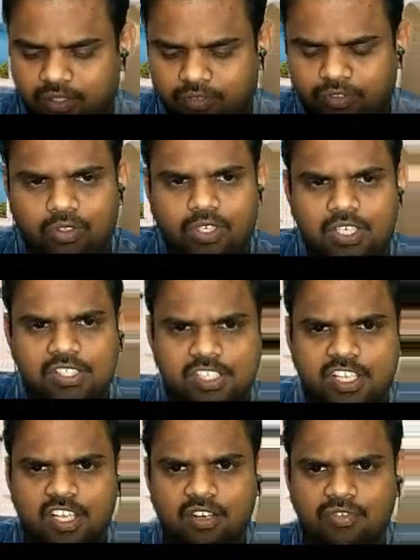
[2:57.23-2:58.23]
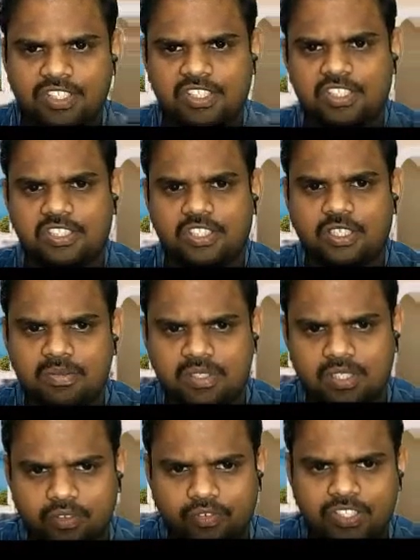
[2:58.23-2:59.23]
If you look at single phase
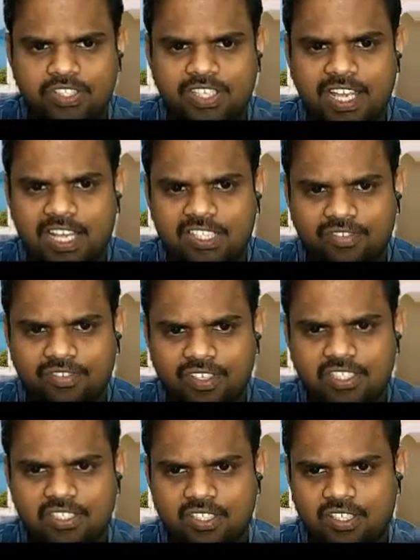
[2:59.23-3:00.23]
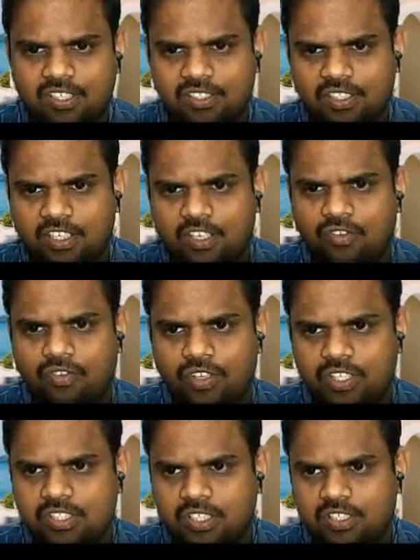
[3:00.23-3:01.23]
systems, if it is gas phase or liquid
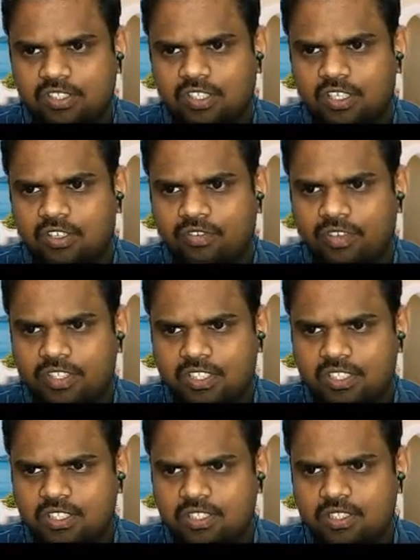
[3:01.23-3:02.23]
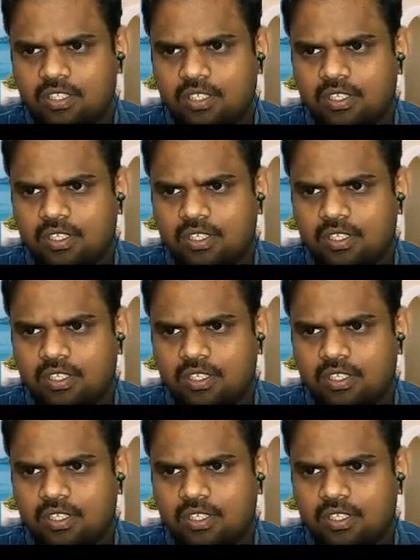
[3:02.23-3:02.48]
phase or solid phases,